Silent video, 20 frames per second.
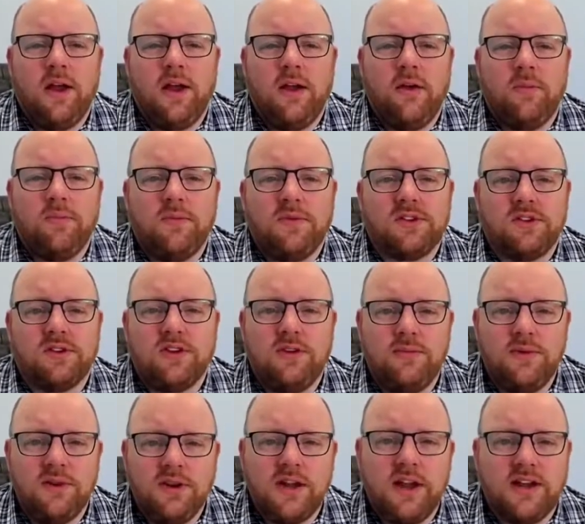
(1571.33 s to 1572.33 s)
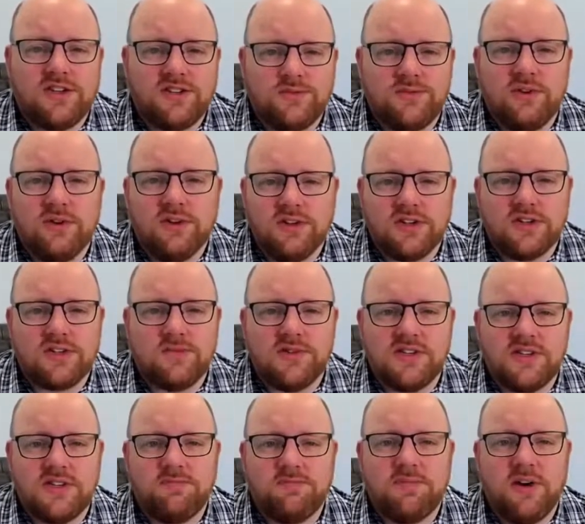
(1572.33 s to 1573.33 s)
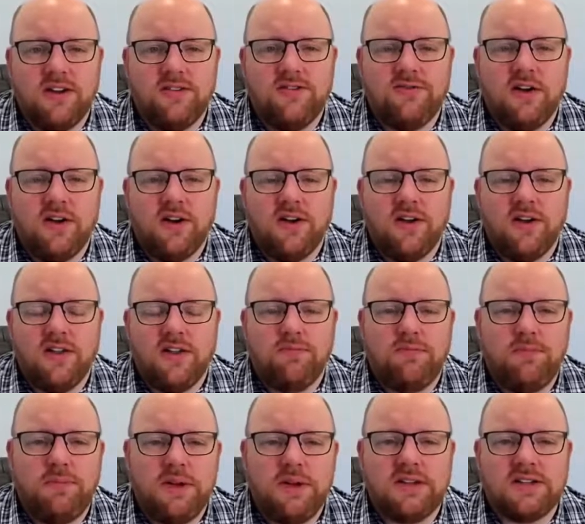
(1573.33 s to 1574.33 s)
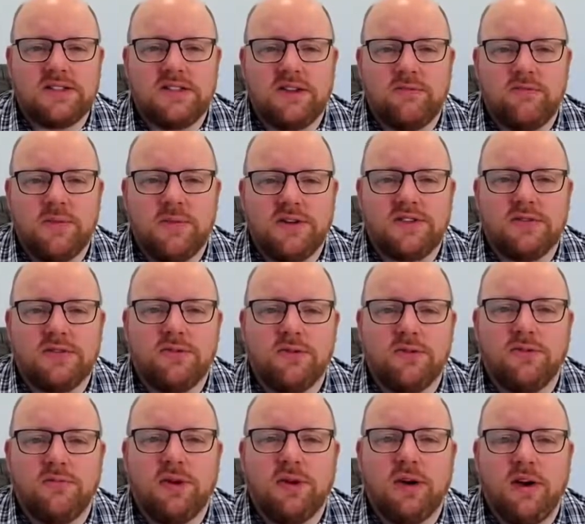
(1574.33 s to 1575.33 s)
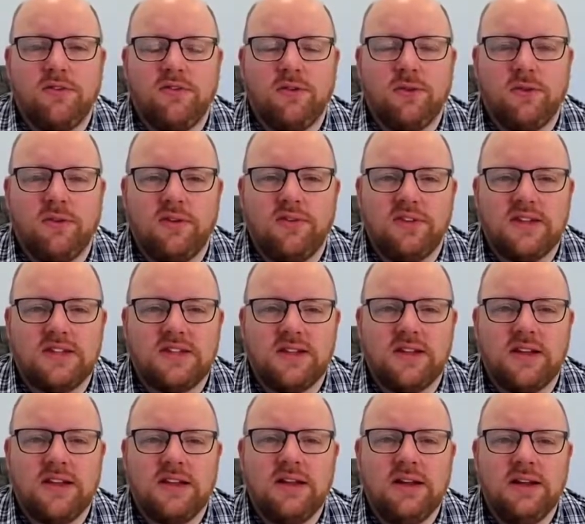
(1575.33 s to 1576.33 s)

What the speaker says: So communication with your customers is by far the biggest and most important part of all of this, Lee.